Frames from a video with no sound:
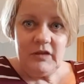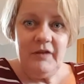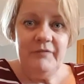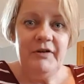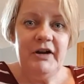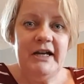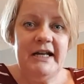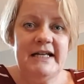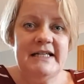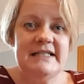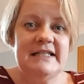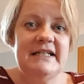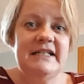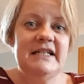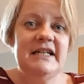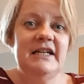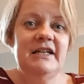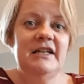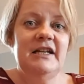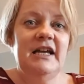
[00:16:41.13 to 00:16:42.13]
Very nice
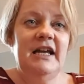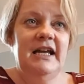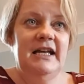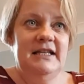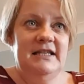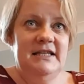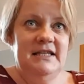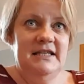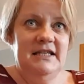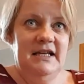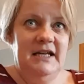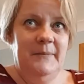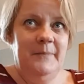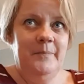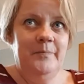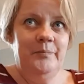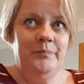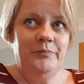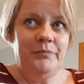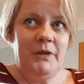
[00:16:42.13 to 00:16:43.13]
lady in Etsy.
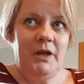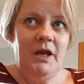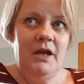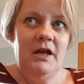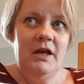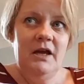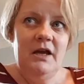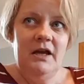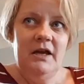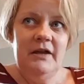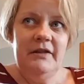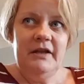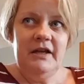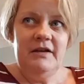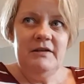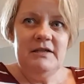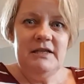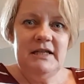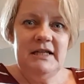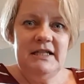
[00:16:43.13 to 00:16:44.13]
I
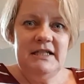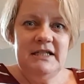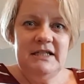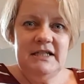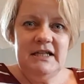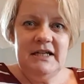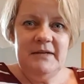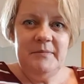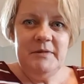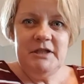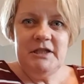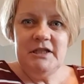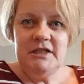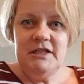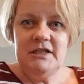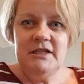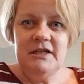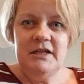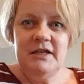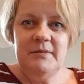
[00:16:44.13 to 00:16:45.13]
think it's Lady
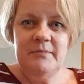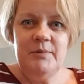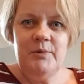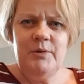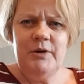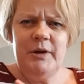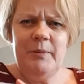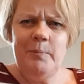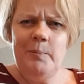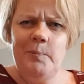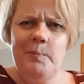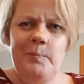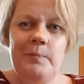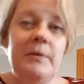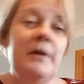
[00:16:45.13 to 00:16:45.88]
Diamond's Emporium.